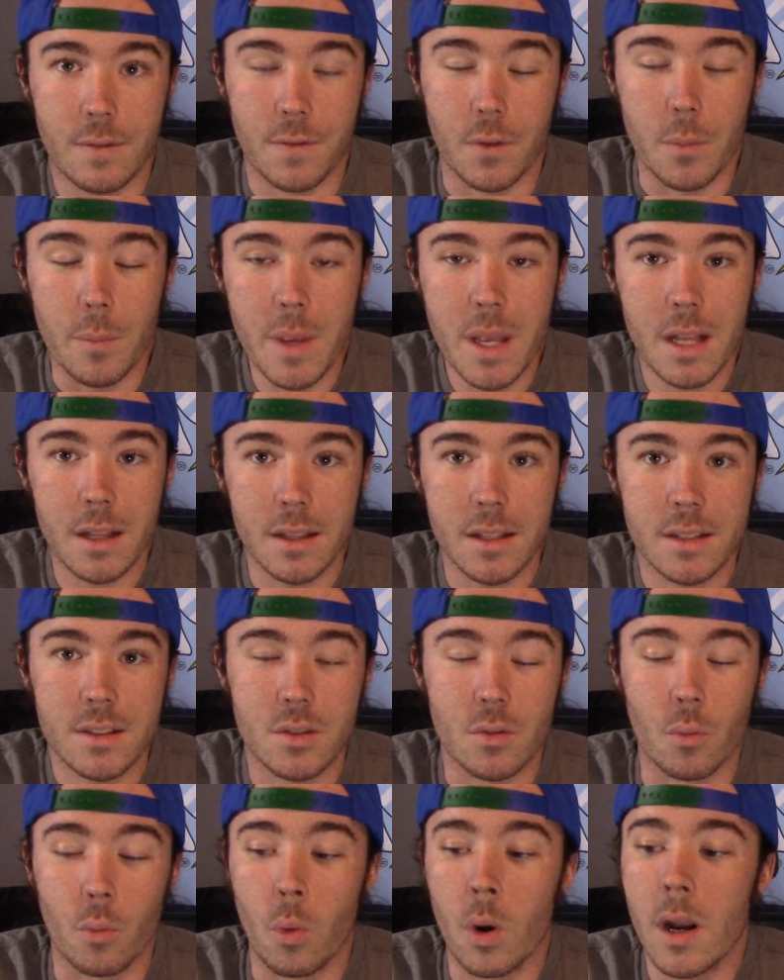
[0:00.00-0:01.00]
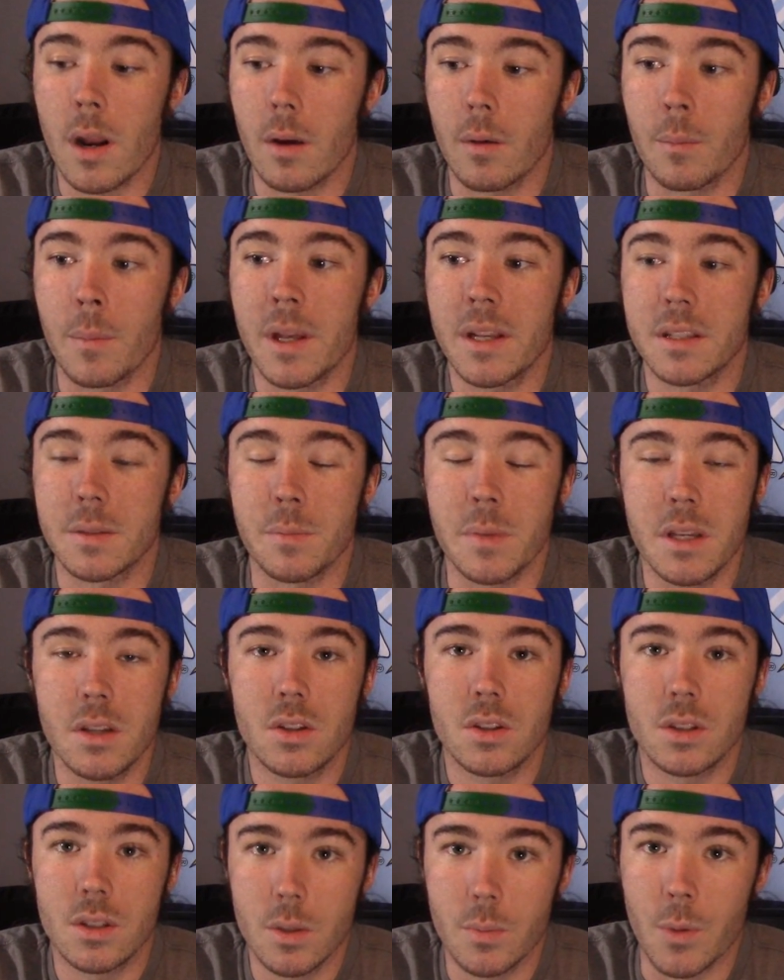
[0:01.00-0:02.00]
for me at least, what makes me
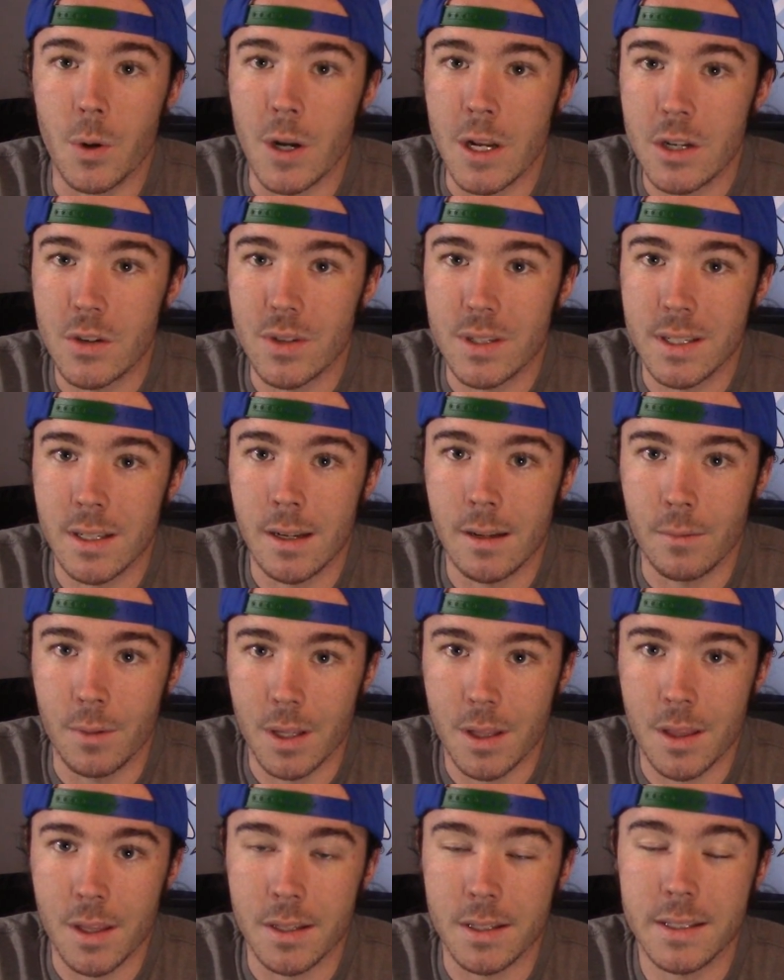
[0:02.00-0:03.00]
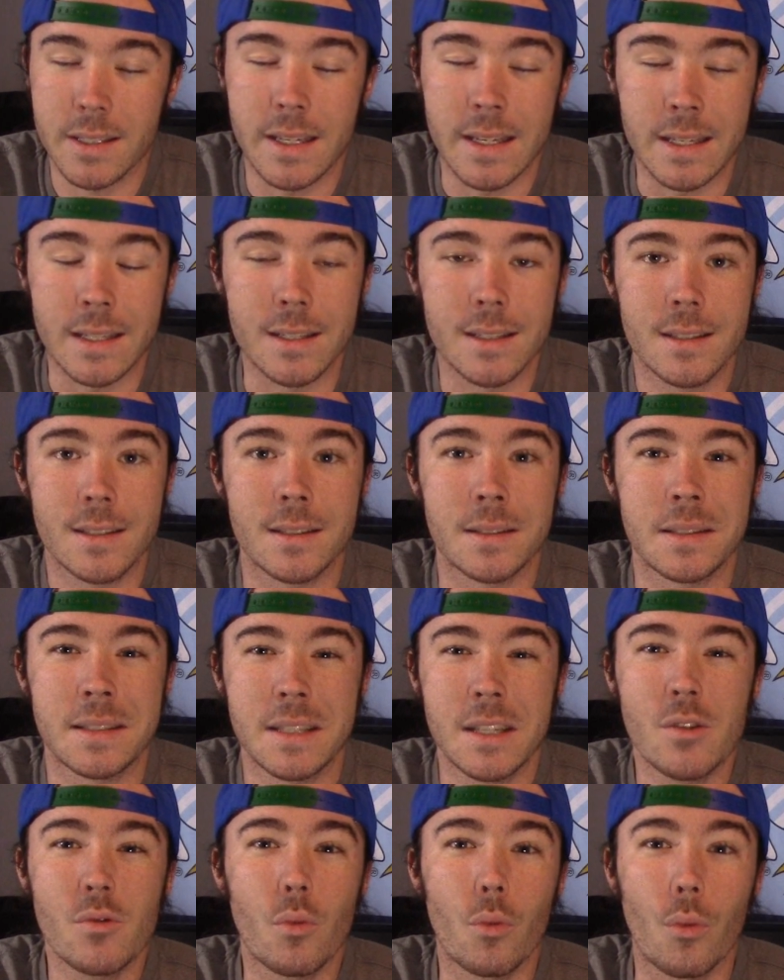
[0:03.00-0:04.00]
super interested with this is to
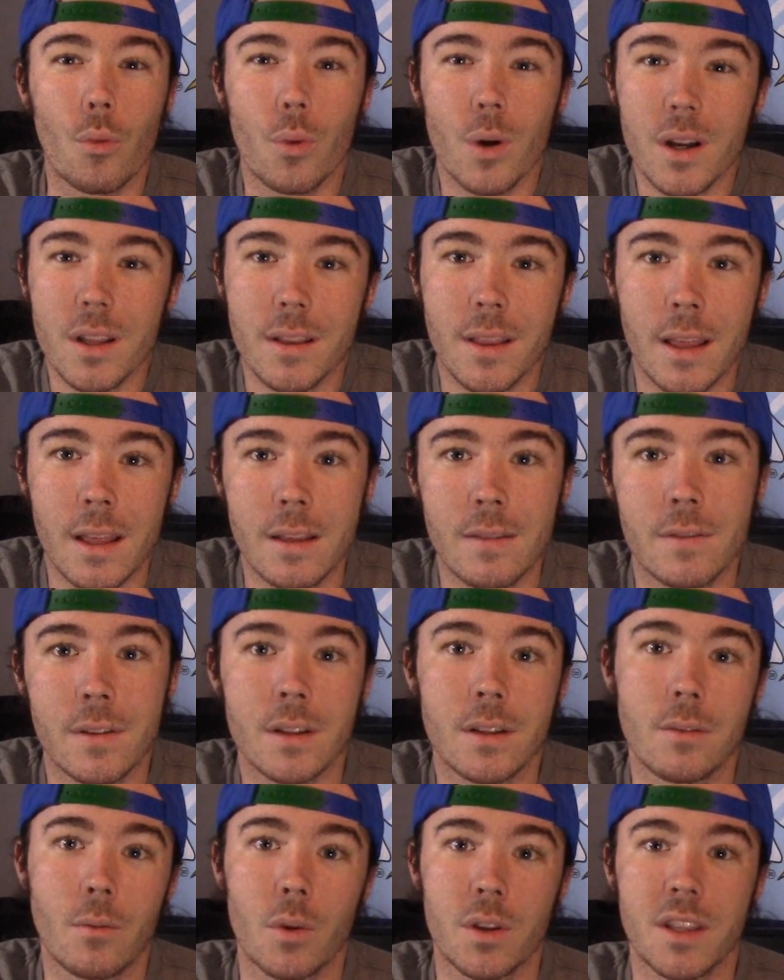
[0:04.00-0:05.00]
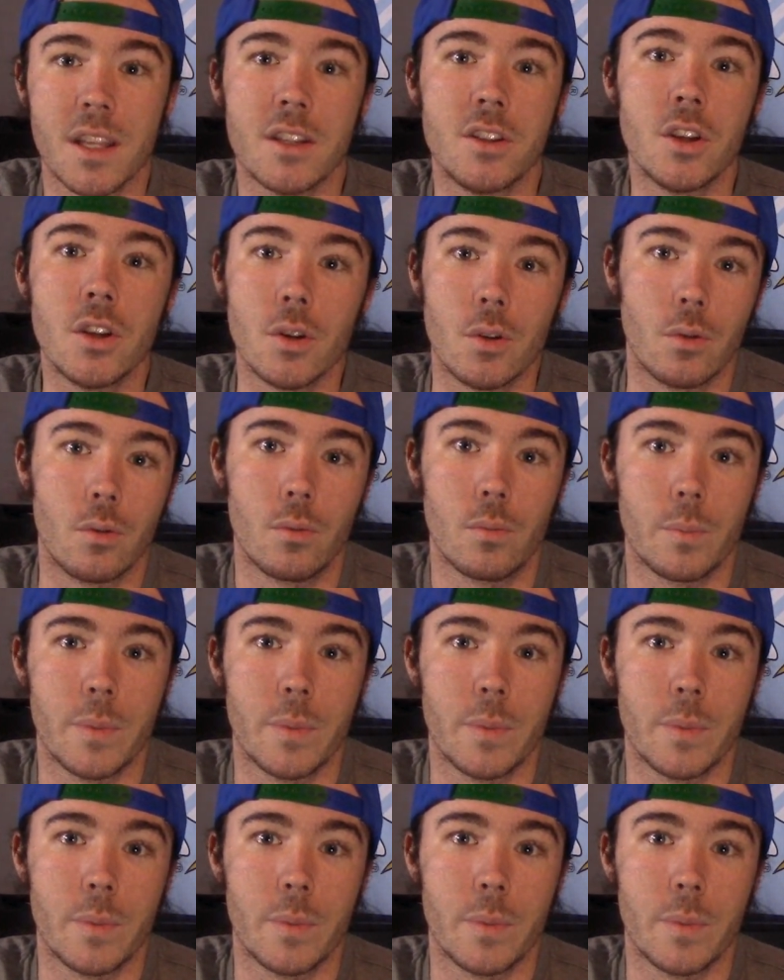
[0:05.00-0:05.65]
see what they do.